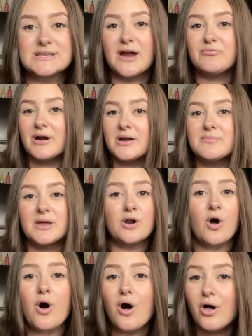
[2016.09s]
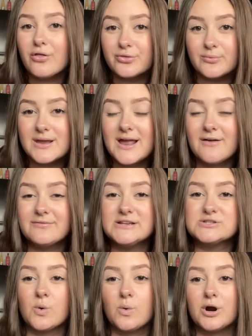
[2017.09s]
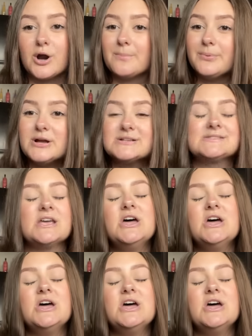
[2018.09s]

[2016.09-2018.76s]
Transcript: I recommend all 3 of these horror books